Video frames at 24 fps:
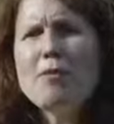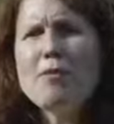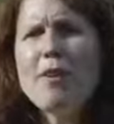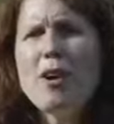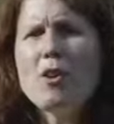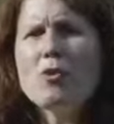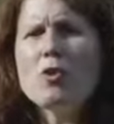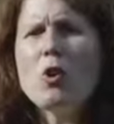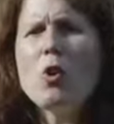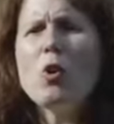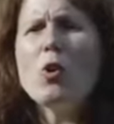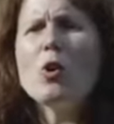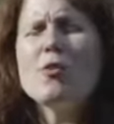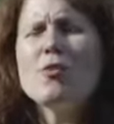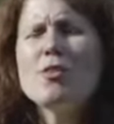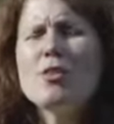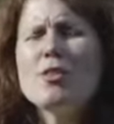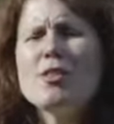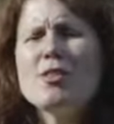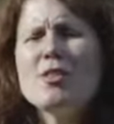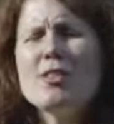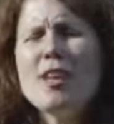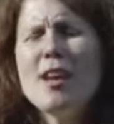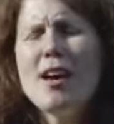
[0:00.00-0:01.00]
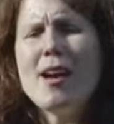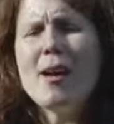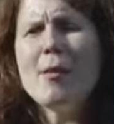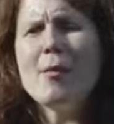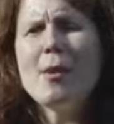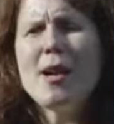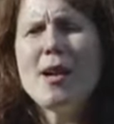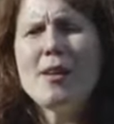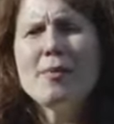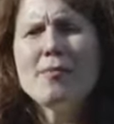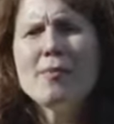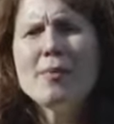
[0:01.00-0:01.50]
found all over the
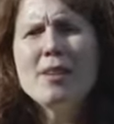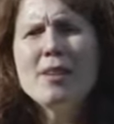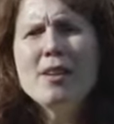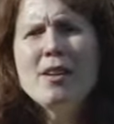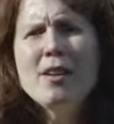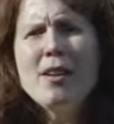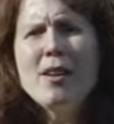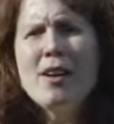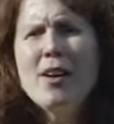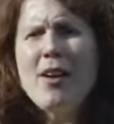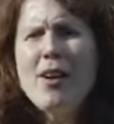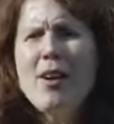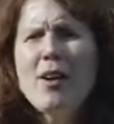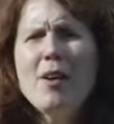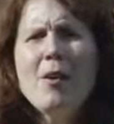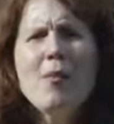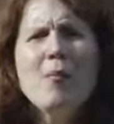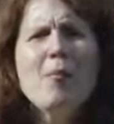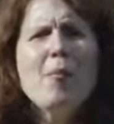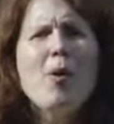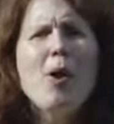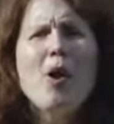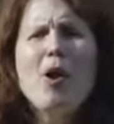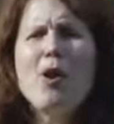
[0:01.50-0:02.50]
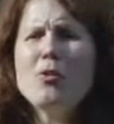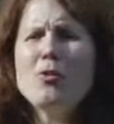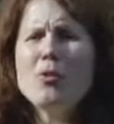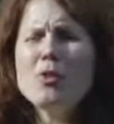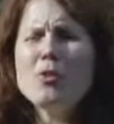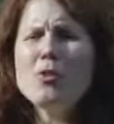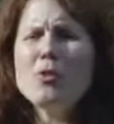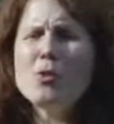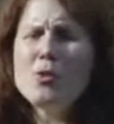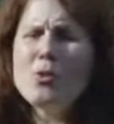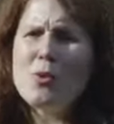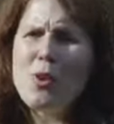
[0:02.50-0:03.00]
Sahara
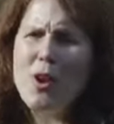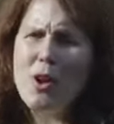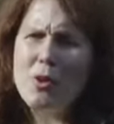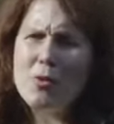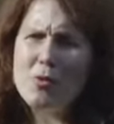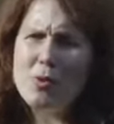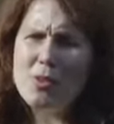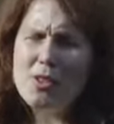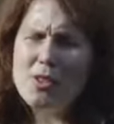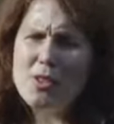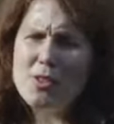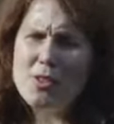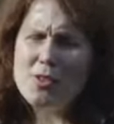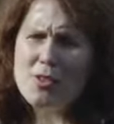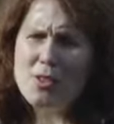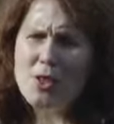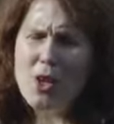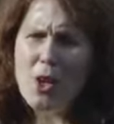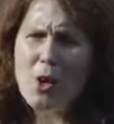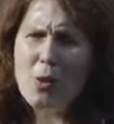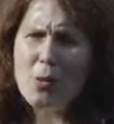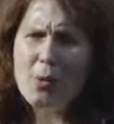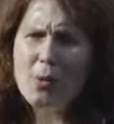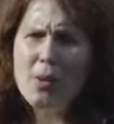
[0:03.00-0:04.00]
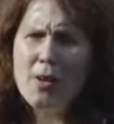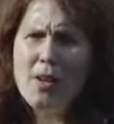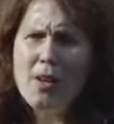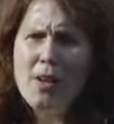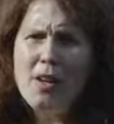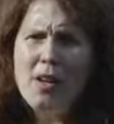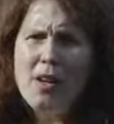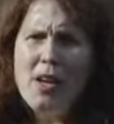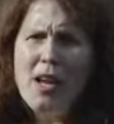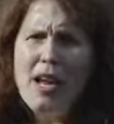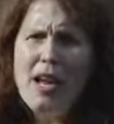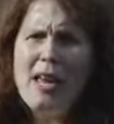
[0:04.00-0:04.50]
100 to 200 years ago.
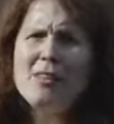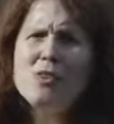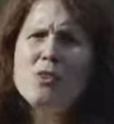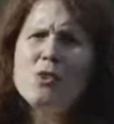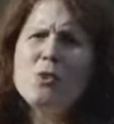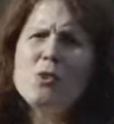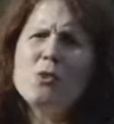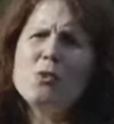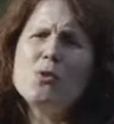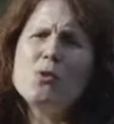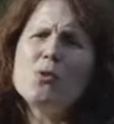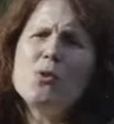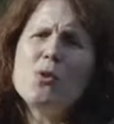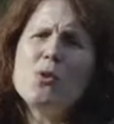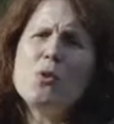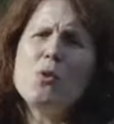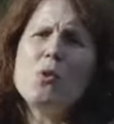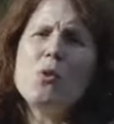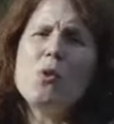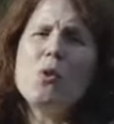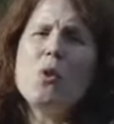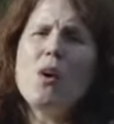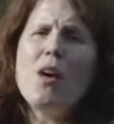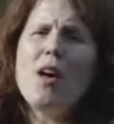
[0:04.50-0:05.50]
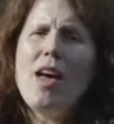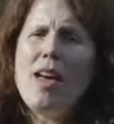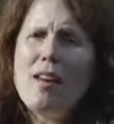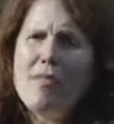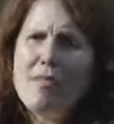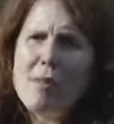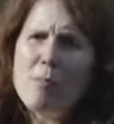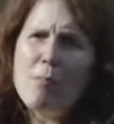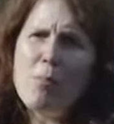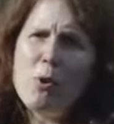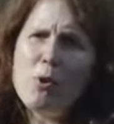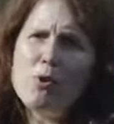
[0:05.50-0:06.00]
And due to
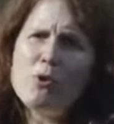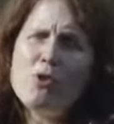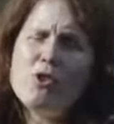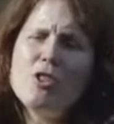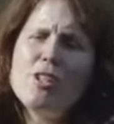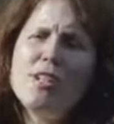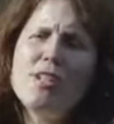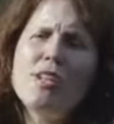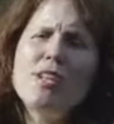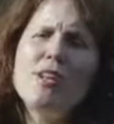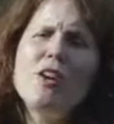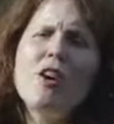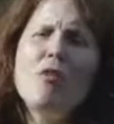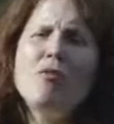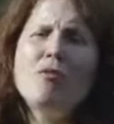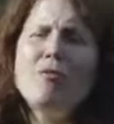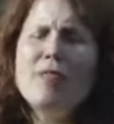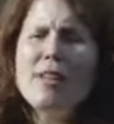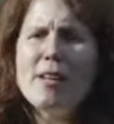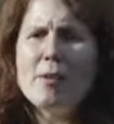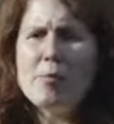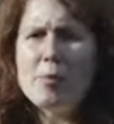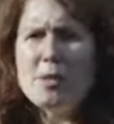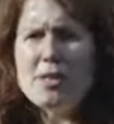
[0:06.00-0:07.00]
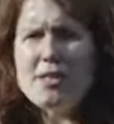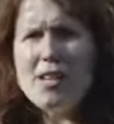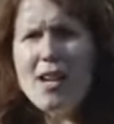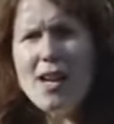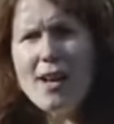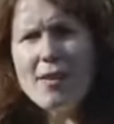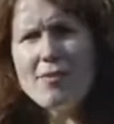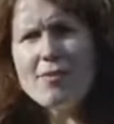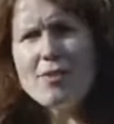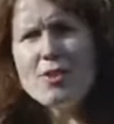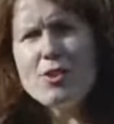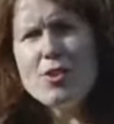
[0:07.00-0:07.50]
heavy poaching, conflict with
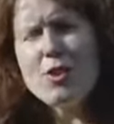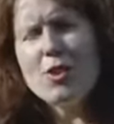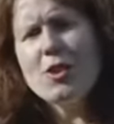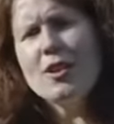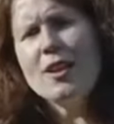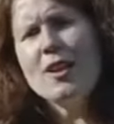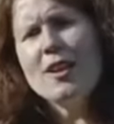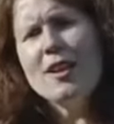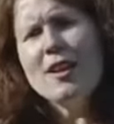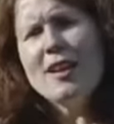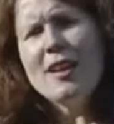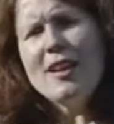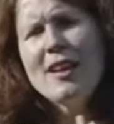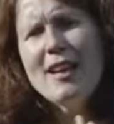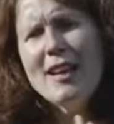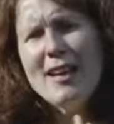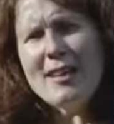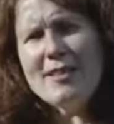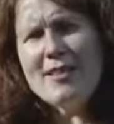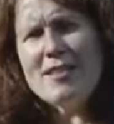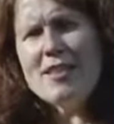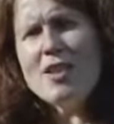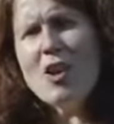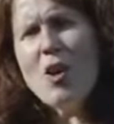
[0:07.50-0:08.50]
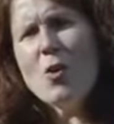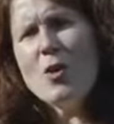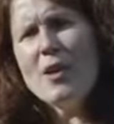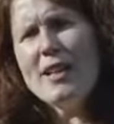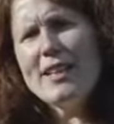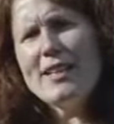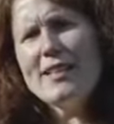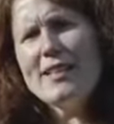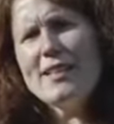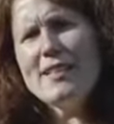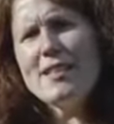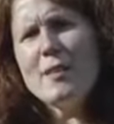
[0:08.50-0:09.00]
livestock, it
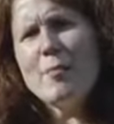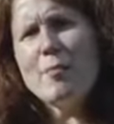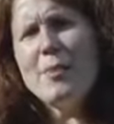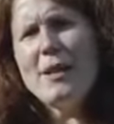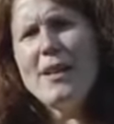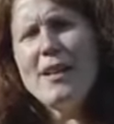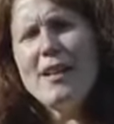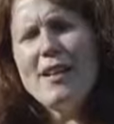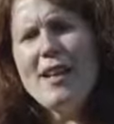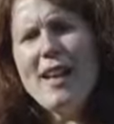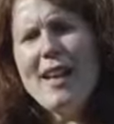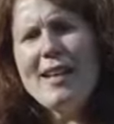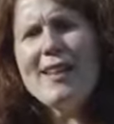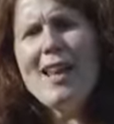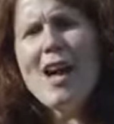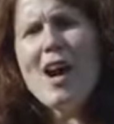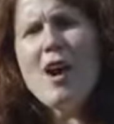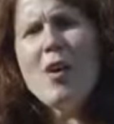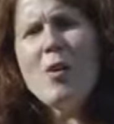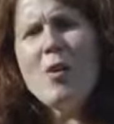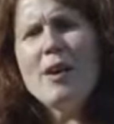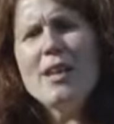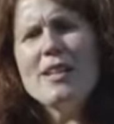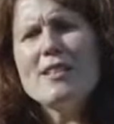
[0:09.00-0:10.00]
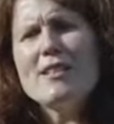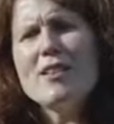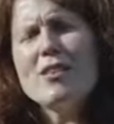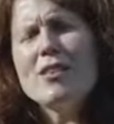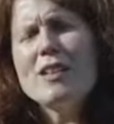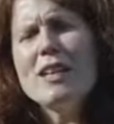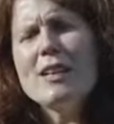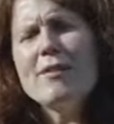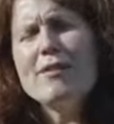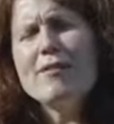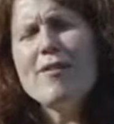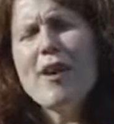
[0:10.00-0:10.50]
slowly disappeared and now is
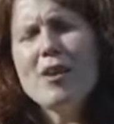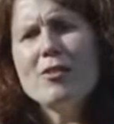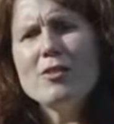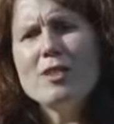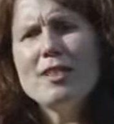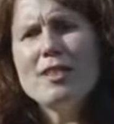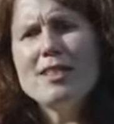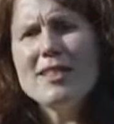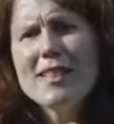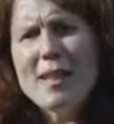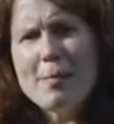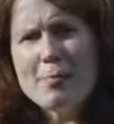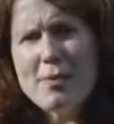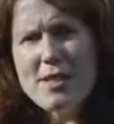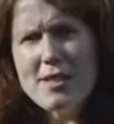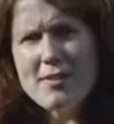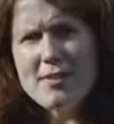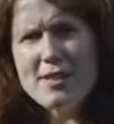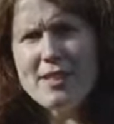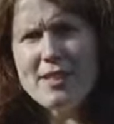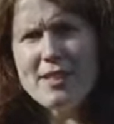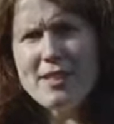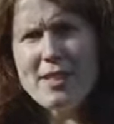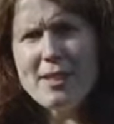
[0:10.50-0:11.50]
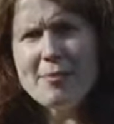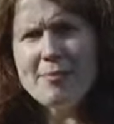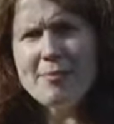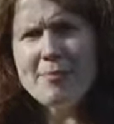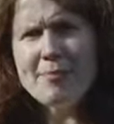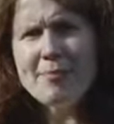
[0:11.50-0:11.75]
only found in captivity.